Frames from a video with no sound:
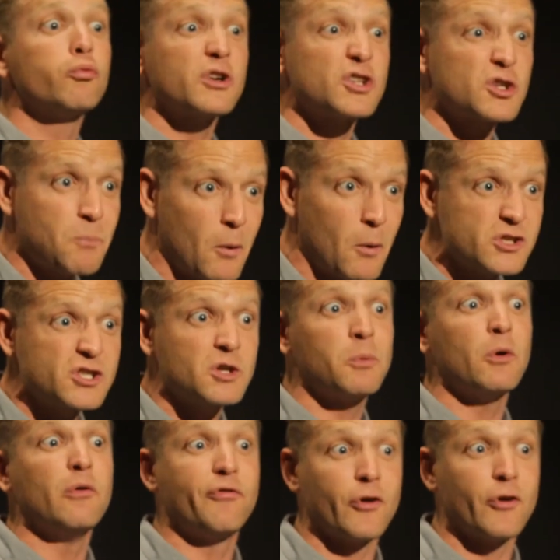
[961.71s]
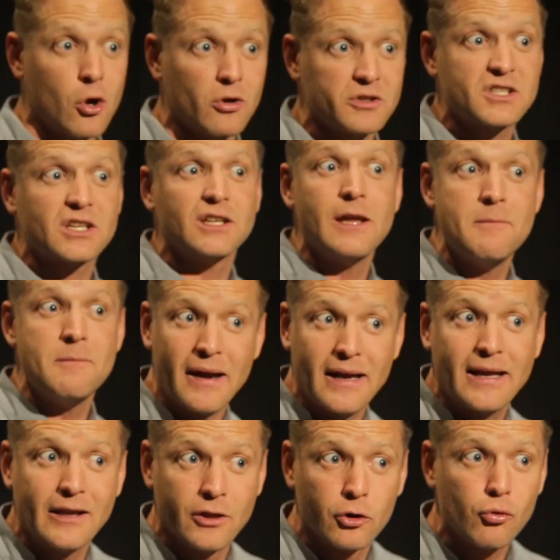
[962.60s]
responsible for constantly
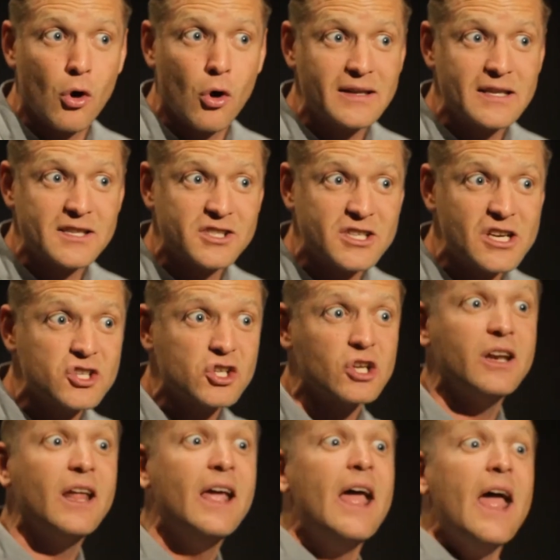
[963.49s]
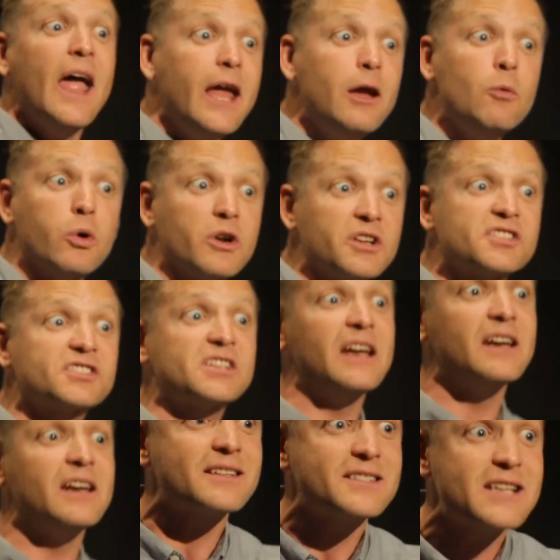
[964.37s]
making the right decision, He would have
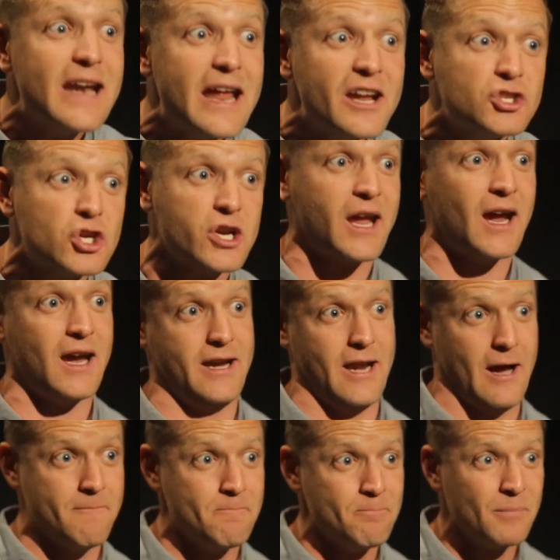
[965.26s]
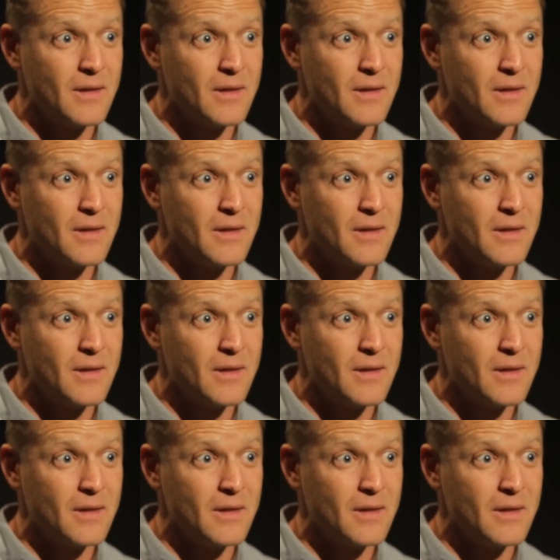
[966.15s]
sent us an educator